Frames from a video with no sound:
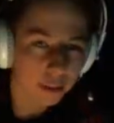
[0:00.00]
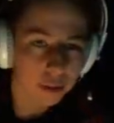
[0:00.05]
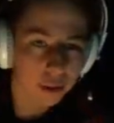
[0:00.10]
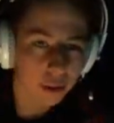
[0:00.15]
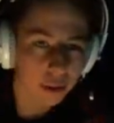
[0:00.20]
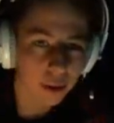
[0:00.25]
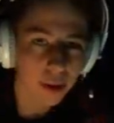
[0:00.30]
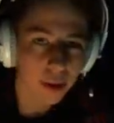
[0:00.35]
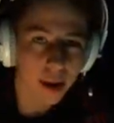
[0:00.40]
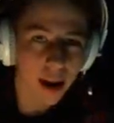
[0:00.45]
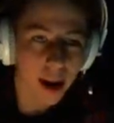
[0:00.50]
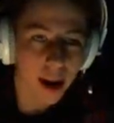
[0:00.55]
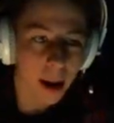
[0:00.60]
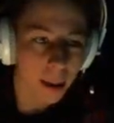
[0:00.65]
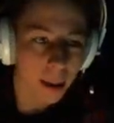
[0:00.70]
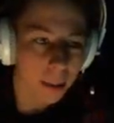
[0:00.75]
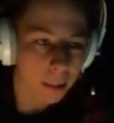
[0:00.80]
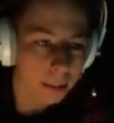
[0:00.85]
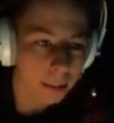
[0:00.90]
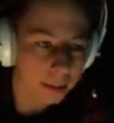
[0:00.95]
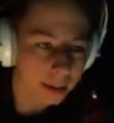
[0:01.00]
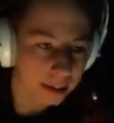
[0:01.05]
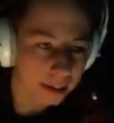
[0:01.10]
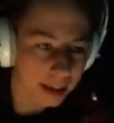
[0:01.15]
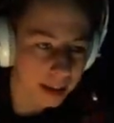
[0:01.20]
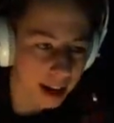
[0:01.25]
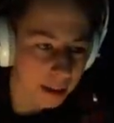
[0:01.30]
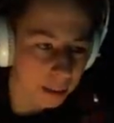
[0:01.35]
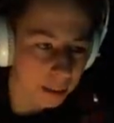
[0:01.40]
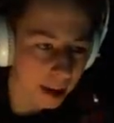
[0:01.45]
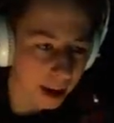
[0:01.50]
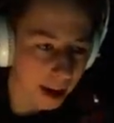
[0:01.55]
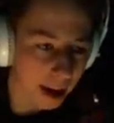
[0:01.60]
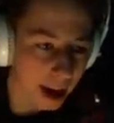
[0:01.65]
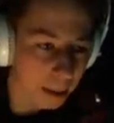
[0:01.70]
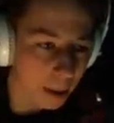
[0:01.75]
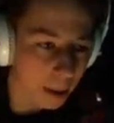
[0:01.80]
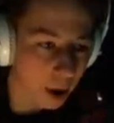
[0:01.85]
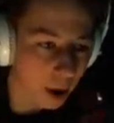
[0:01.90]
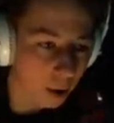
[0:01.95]
to save my
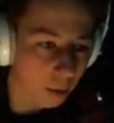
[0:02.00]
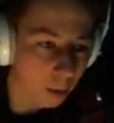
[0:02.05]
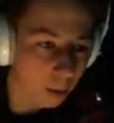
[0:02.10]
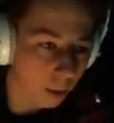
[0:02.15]
ammo,